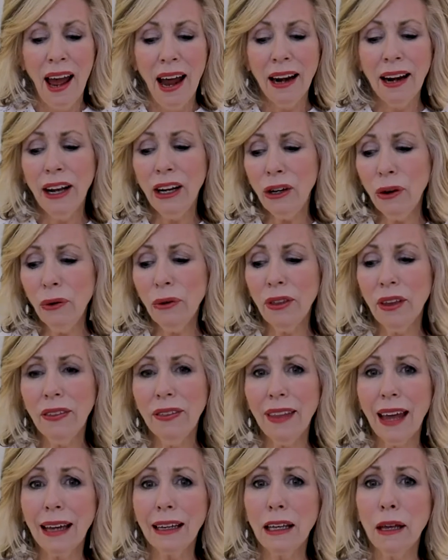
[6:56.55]
And I know
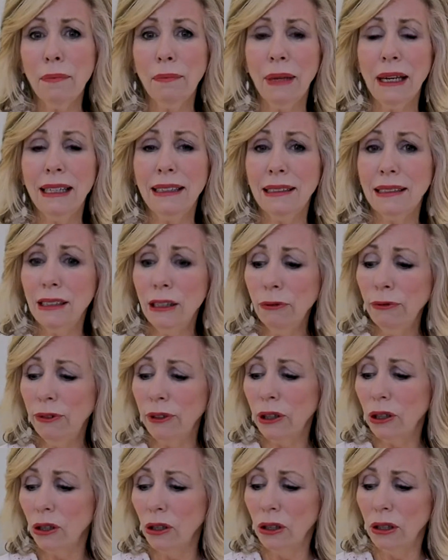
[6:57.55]
that that can be
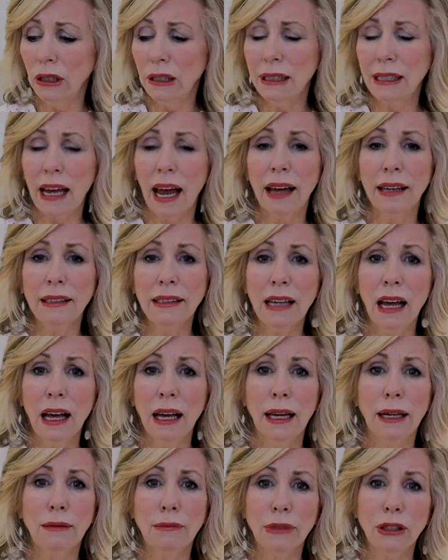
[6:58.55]
difficult at
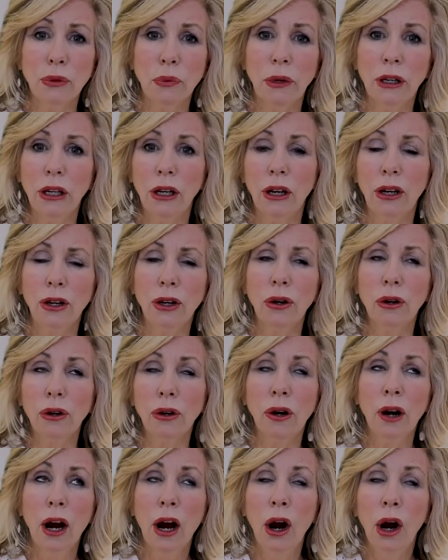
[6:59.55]
times when
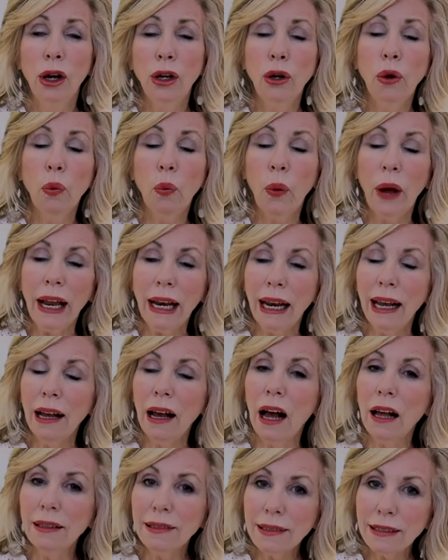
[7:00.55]
you're waiting
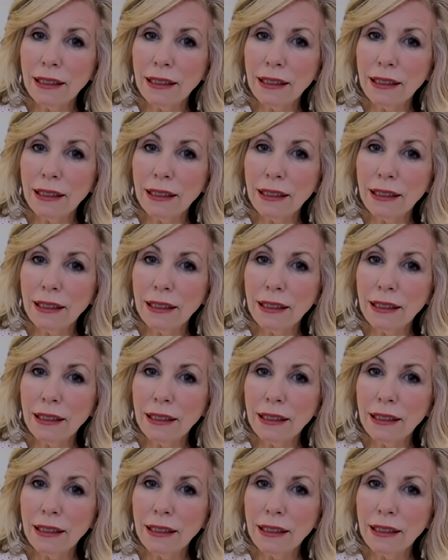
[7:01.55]
on